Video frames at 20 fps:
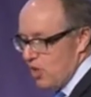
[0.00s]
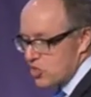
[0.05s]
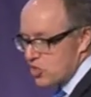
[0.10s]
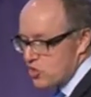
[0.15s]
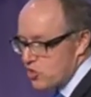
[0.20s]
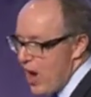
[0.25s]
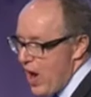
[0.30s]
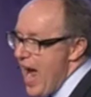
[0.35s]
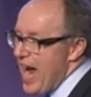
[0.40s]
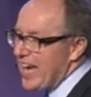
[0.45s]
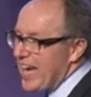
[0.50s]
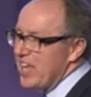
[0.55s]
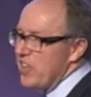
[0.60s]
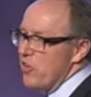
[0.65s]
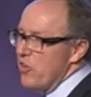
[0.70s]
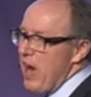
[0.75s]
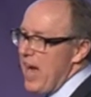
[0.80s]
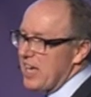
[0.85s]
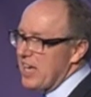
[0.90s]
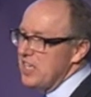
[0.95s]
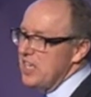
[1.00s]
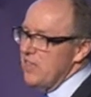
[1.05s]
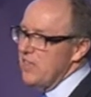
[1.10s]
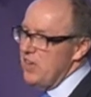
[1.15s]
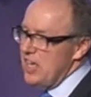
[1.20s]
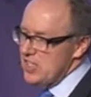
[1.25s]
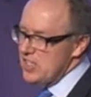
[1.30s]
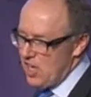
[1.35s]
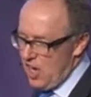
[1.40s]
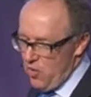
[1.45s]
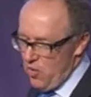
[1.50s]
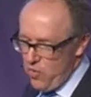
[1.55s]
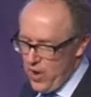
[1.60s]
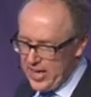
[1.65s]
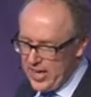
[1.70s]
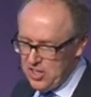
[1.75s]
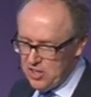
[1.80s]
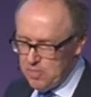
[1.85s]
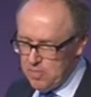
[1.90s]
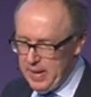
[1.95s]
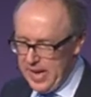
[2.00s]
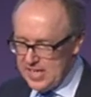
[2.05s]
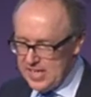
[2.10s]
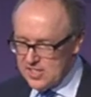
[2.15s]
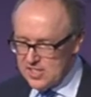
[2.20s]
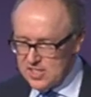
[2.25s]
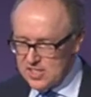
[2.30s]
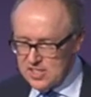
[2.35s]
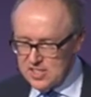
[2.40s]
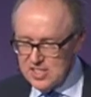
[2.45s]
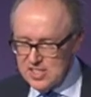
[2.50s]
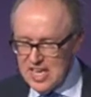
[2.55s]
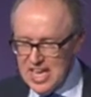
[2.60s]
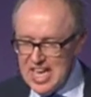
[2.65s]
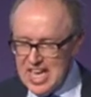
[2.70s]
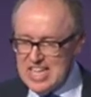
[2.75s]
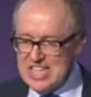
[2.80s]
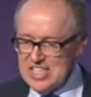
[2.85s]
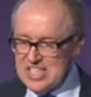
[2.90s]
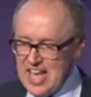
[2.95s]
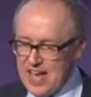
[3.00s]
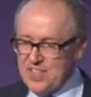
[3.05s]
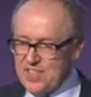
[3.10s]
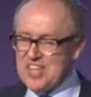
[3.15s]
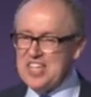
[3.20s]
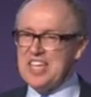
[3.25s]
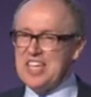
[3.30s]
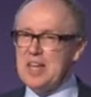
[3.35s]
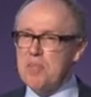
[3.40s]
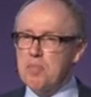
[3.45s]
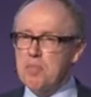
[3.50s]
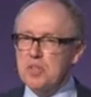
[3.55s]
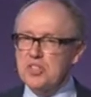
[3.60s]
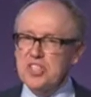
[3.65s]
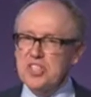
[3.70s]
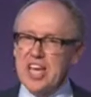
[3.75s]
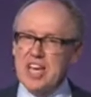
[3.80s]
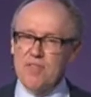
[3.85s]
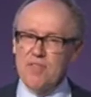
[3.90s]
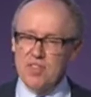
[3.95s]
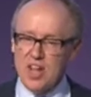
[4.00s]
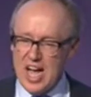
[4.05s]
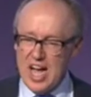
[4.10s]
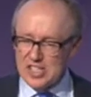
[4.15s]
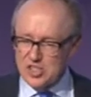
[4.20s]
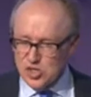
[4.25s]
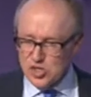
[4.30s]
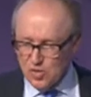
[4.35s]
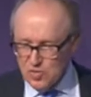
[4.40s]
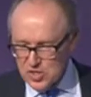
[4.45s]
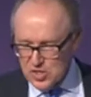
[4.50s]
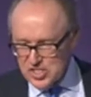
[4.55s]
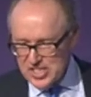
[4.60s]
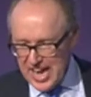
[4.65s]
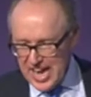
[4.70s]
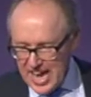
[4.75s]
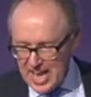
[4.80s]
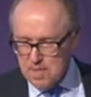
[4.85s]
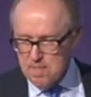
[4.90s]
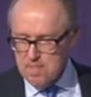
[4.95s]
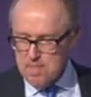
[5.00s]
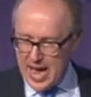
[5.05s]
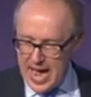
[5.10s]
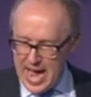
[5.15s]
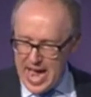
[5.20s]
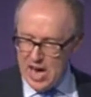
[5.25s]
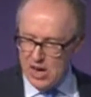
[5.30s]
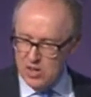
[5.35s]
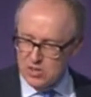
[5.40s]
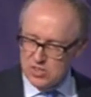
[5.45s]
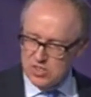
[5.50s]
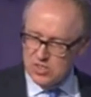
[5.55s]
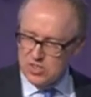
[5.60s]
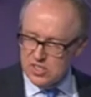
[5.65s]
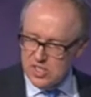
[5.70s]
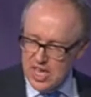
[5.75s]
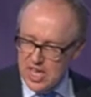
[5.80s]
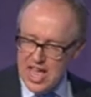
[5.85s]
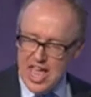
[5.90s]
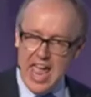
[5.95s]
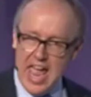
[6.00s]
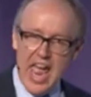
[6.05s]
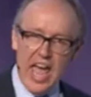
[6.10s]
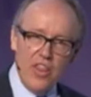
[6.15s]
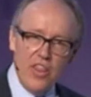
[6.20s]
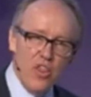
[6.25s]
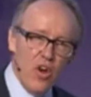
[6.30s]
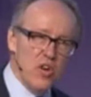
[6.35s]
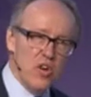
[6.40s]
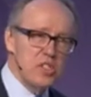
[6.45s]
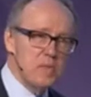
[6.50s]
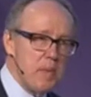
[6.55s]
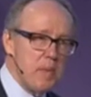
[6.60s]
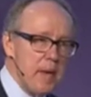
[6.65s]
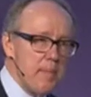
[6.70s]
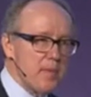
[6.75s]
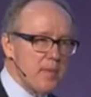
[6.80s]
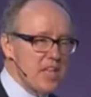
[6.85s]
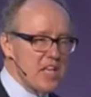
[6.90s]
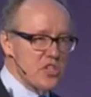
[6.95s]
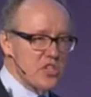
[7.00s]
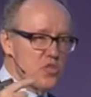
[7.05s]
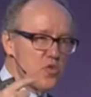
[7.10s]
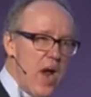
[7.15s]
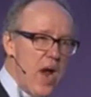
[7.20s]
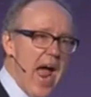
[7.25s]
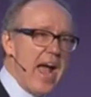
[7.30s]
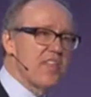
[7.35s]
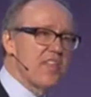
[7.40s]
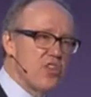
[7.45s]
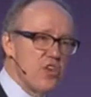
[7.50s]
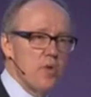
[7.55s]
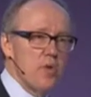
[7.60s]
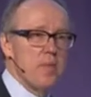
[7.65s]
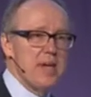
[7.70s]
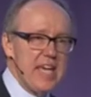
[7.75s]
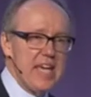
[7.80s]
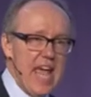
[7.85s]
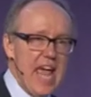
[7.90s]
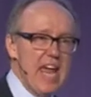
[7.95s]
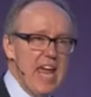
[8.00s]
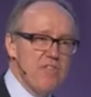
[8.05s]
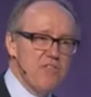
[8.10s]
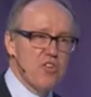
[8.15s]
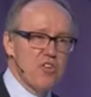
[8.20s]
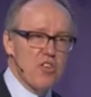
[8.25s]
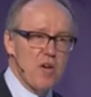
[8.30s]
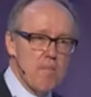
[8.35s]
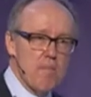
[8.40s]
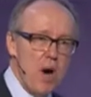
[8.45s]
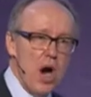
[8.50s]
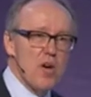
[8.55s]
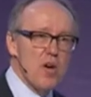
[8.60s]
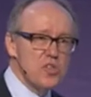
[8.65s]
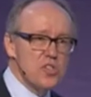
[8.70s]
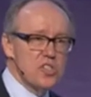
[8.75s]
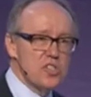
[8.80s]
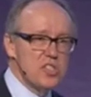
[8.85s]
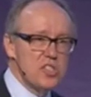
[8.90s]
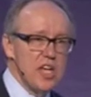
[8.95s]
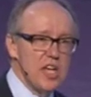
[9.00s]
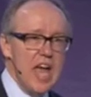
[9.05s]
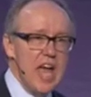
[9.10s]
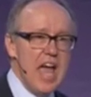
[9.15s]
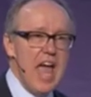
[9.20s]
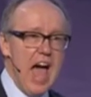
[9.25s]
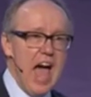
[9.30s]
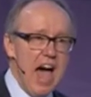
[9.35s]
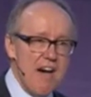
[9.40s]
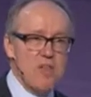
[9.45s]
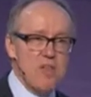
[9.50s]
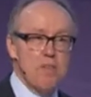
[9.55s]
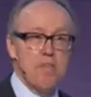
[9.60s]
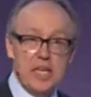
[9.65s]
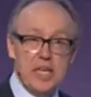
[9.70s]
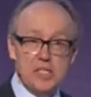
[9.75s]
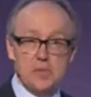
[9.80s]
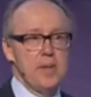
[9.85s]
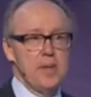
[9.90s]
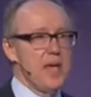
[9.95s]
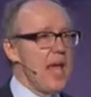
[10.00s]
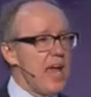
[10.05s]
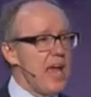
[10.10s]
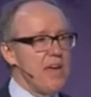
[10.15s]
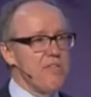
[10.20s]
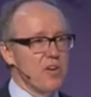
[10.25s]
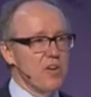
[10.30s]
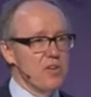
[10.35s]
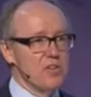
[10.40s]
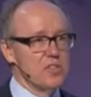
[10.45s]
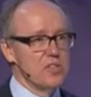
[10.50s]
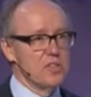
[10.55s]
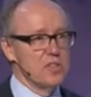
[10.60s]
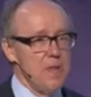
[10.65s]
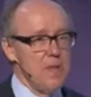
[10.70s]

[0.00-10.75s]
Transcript: are tracking their activities on a regular basis. 17% have lost over 10 pounds. And those people that track their behavior the most have the best behaviors.